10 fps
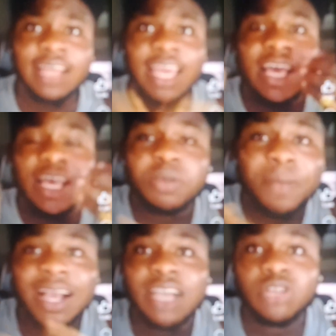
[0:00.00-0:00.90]
Esebaka
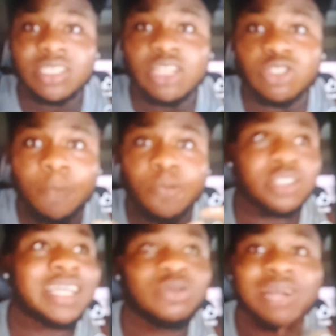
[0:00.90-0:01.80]
is not there to apologize.
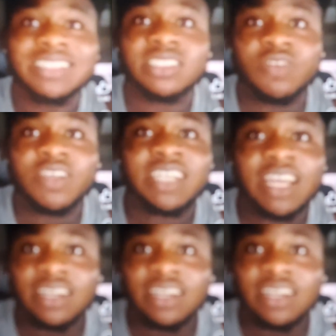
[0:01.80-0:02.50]
Look at his facial